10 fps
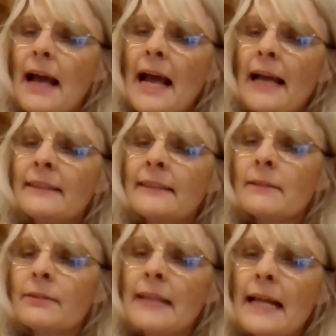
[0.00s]
and in
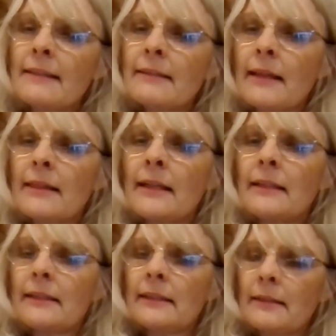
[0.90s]
a sense, I
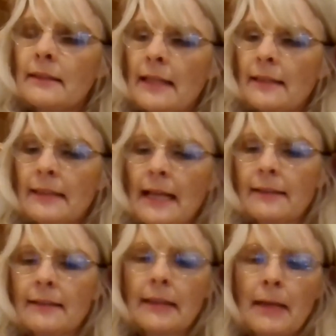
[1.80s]
think in a sense
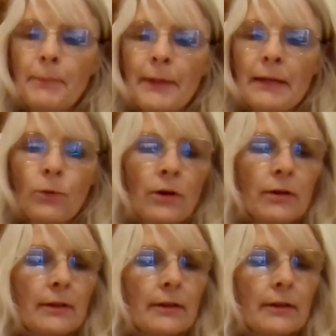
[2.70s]
that's a bit what